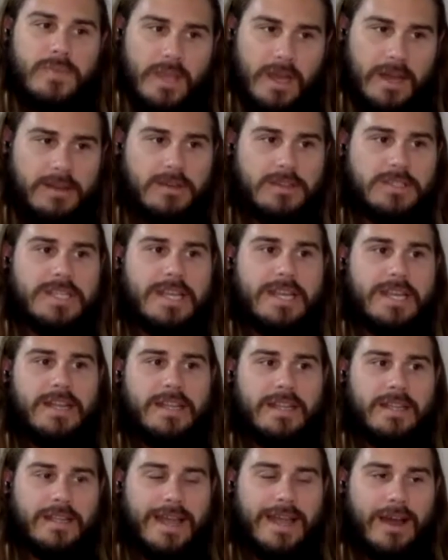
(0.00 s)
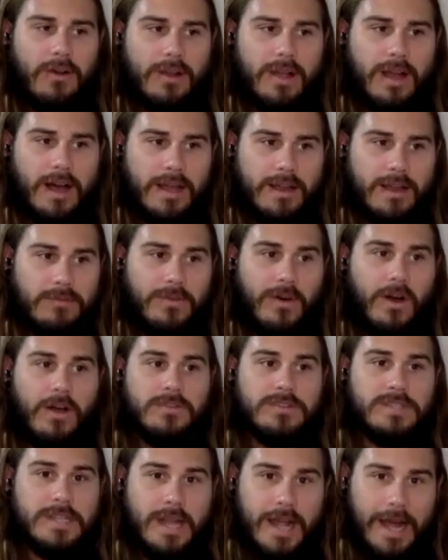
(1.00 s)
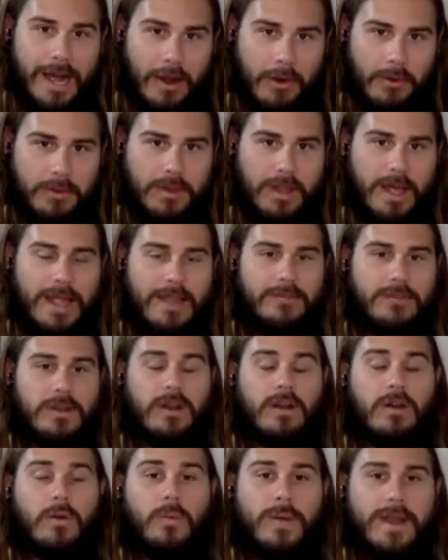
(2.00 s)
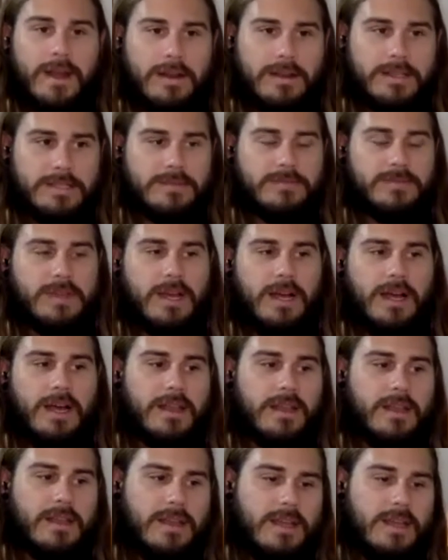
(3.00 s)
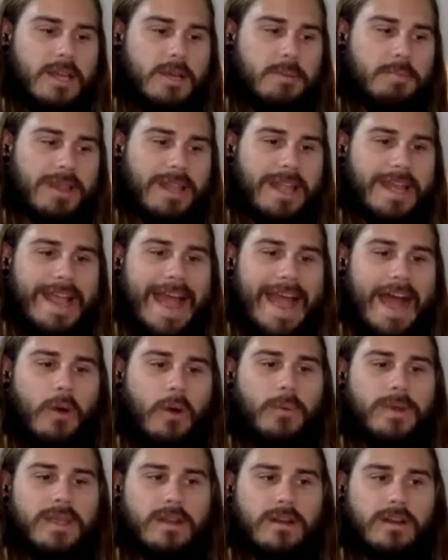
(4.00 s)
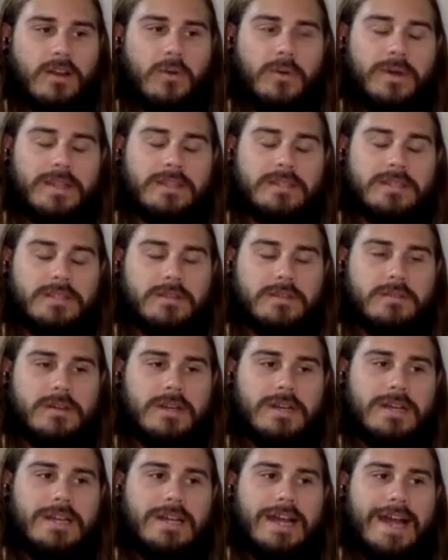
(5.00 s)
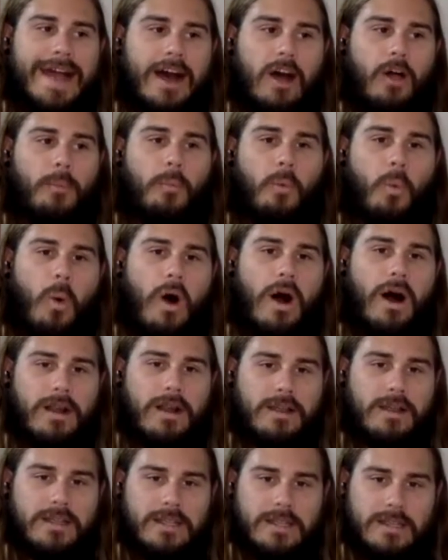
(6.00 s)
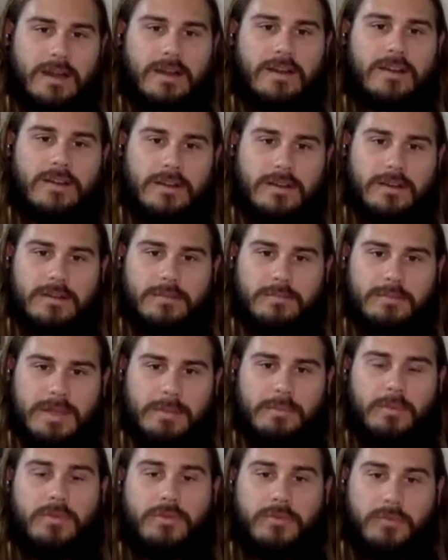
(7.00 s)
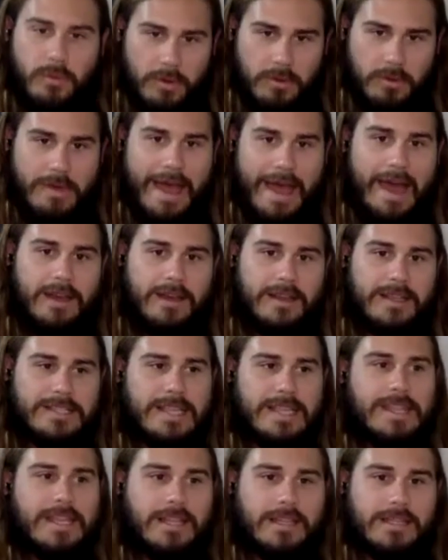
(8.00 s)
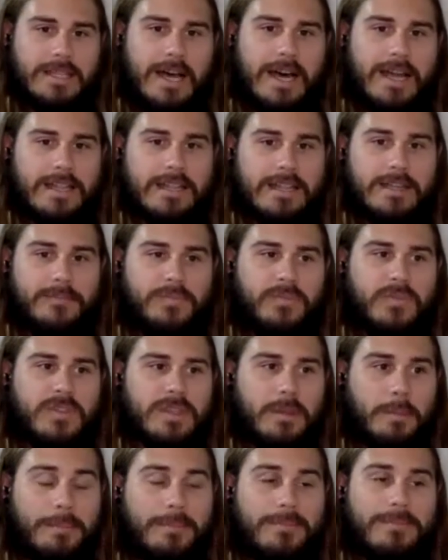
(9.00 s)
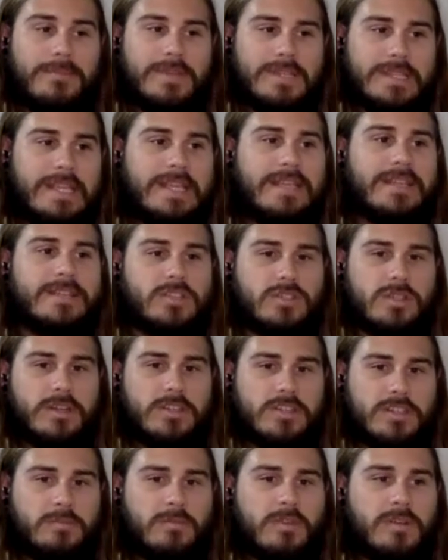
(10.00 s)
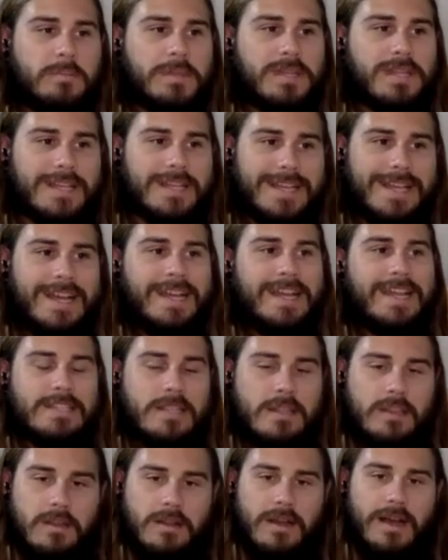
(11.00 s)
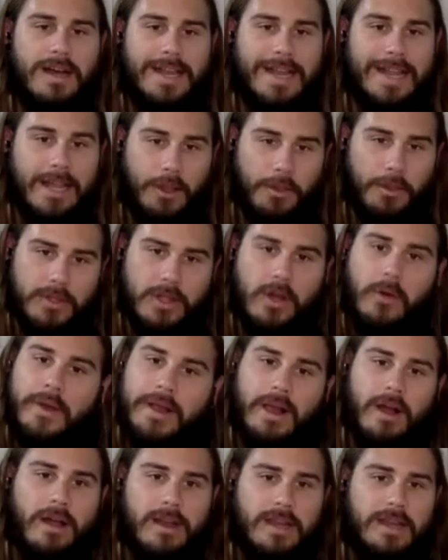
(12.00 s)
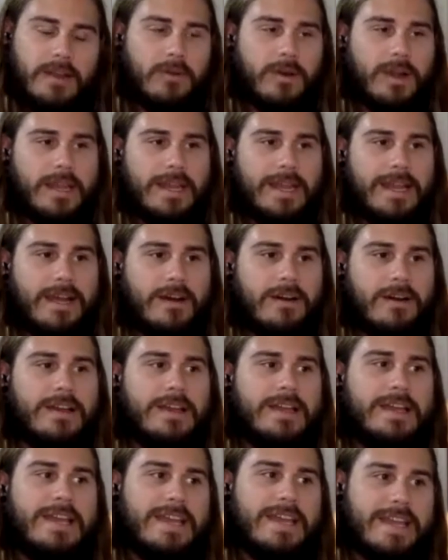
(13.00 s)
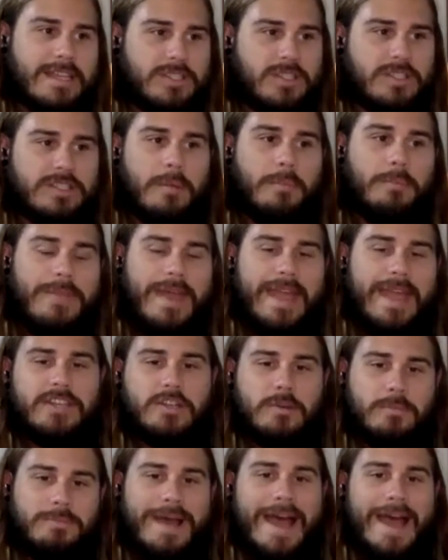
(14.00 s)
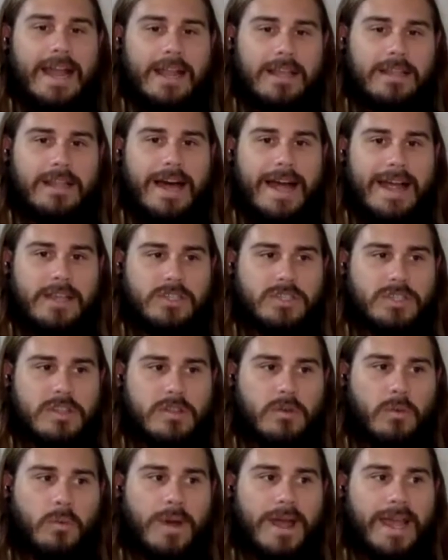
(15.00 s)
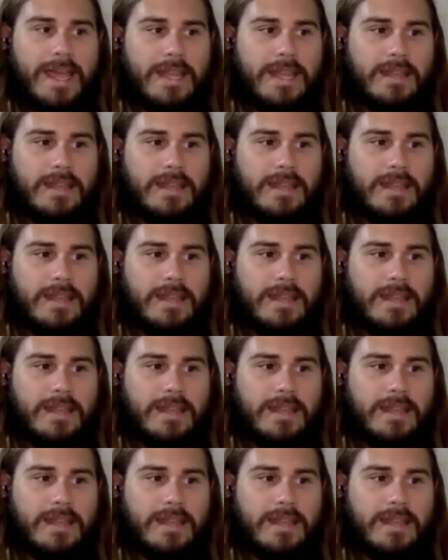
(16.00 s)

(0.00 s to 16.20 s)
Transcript: understanding how God evolves in our life and our awareness of God, but like how we are going to help walk younger people through that. Because I think a lot of the, the deconstruction movement that kind of has a little unhealth going on in it right now is just a major backlash to the way